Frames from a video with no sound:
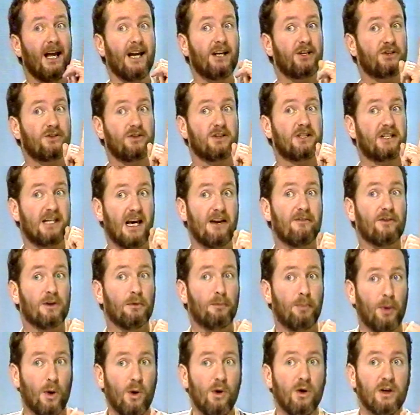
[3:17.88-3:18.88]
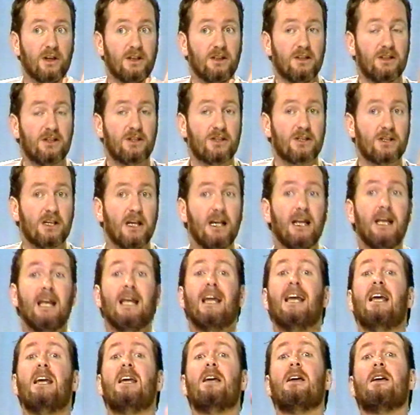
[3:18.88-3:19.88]
extra seven points,
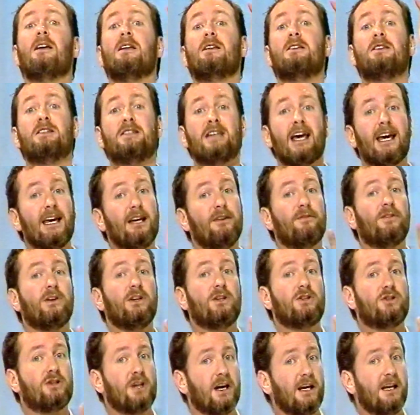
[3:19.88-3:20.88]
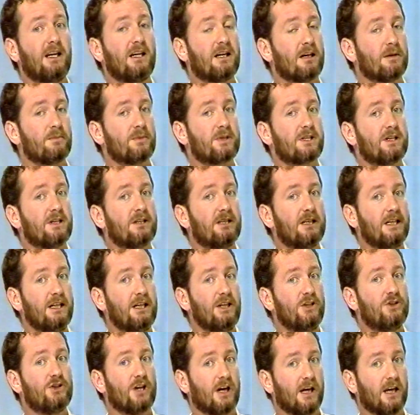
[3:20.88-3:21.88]
David Jacobs, the
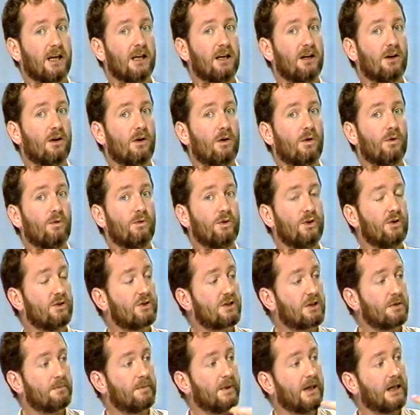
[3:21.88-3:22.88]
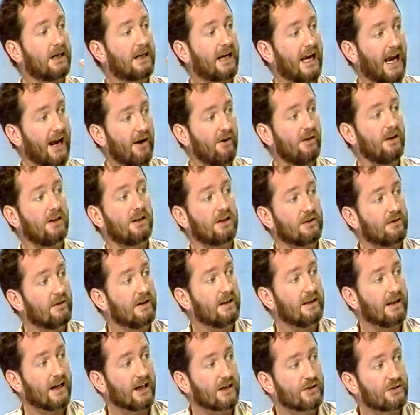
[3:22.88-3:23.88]
DJ, used to be a character
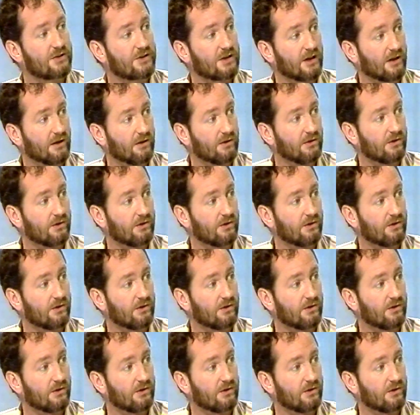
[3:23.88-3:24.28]
in that show.